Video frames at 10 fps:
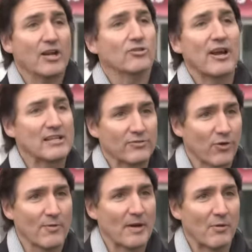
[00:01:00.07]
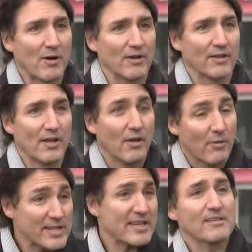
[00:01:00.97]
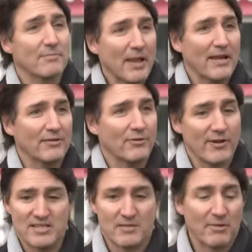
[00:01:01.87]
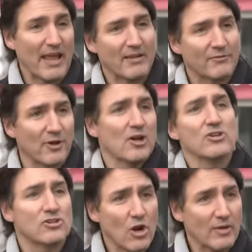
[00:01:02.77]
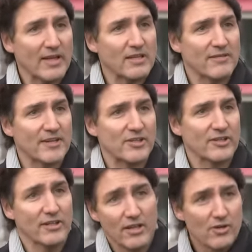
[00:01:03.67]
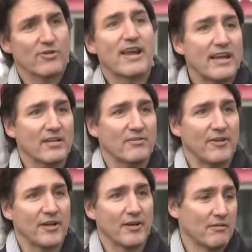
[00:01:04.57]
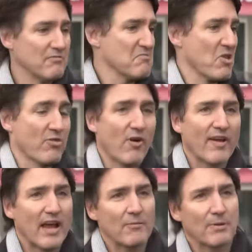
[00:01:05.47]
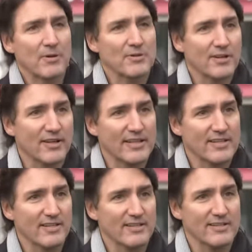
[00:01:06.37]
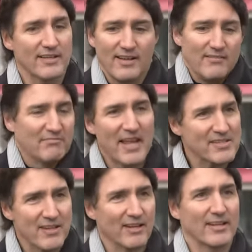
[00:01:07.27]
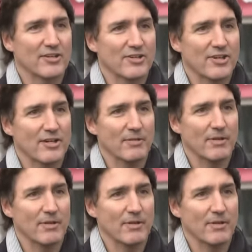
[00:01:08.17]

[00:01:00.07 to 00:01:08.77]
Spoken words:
a transforming world. What does he have a plan for? He has a plan for stoking division, creating fear, throwing out personal insults. That's not leadership.